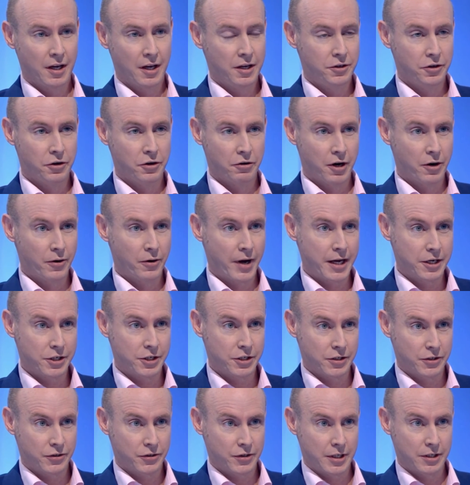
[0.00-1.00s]
Euro
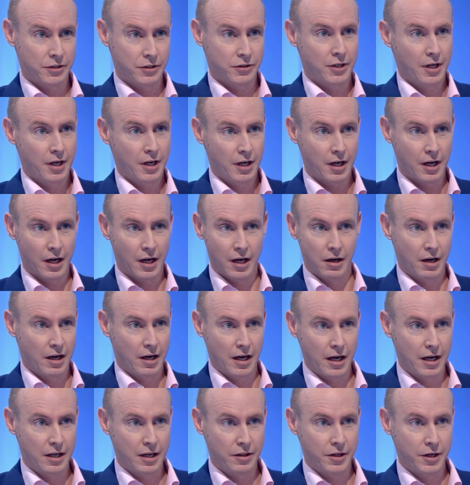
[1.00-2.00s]
agencies
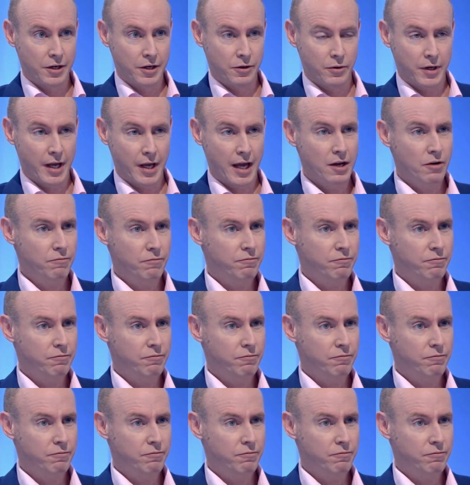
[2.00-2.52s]
in the UK.